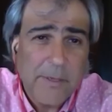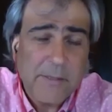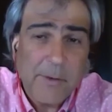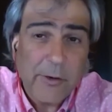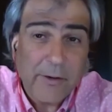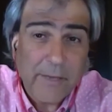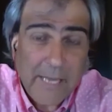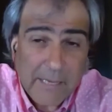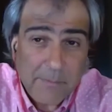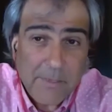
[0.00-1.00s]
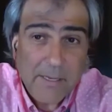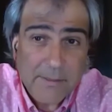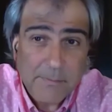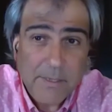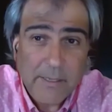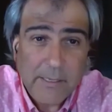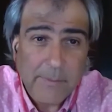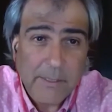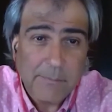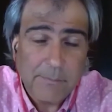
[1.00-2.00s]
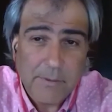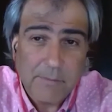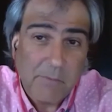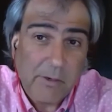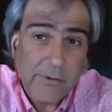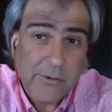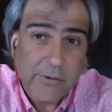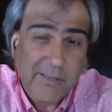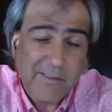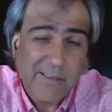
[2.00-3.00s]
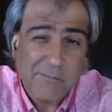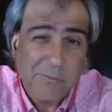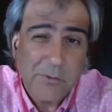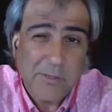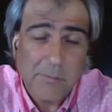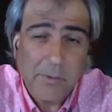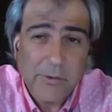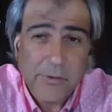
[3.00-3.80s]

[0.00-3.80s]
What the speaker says: The American Academy has a meeting coming up in March, I think, usually in March.